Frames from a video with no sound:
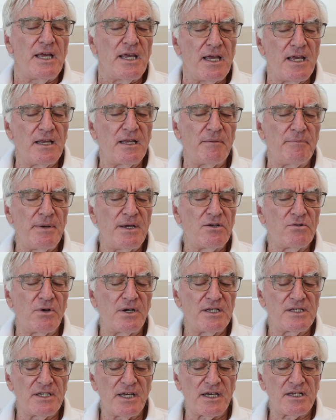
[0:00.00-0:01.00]
in the
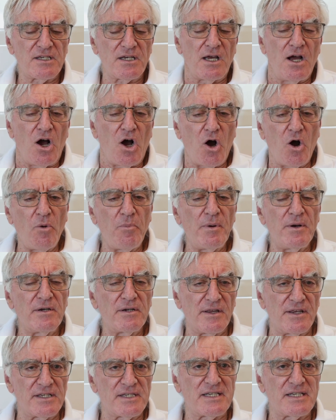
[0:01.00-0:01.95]
B-26 open to the